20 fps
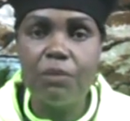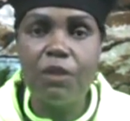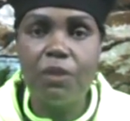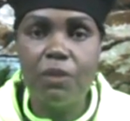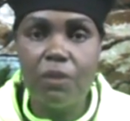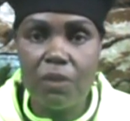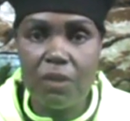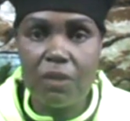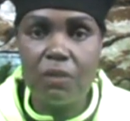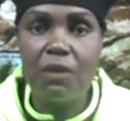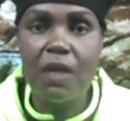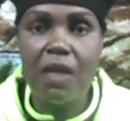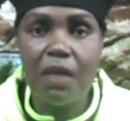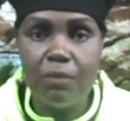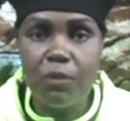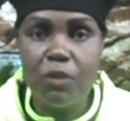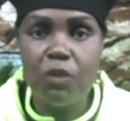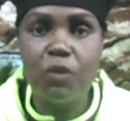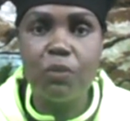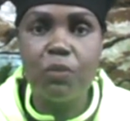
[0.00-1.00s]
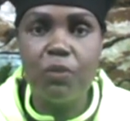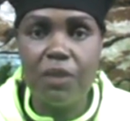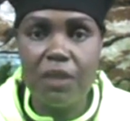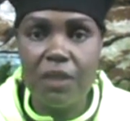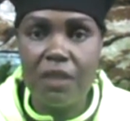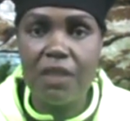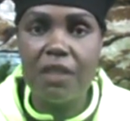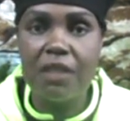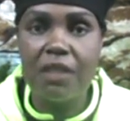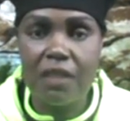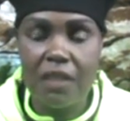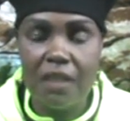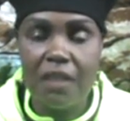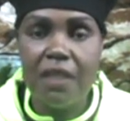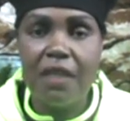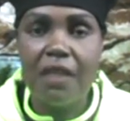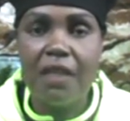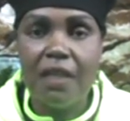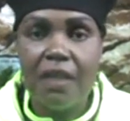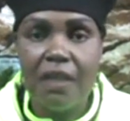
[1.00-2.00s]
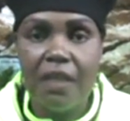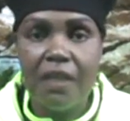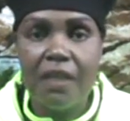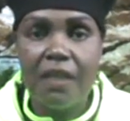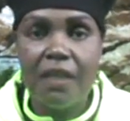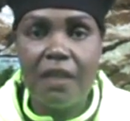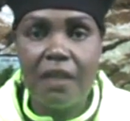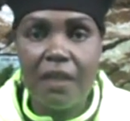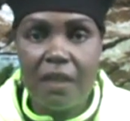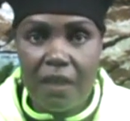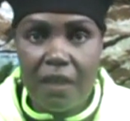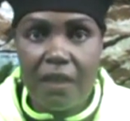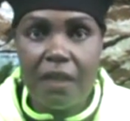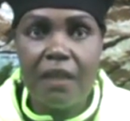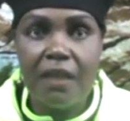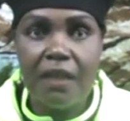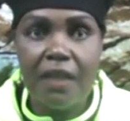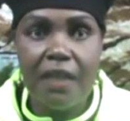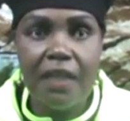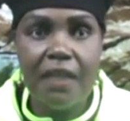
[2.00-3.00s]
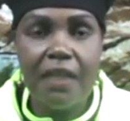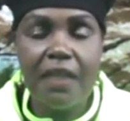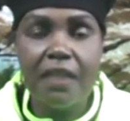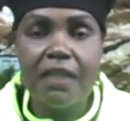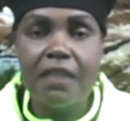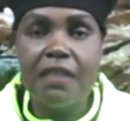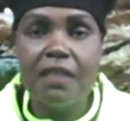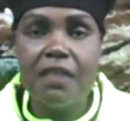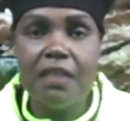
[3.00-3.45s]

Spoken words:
because you are able to breathe it. Huh? And that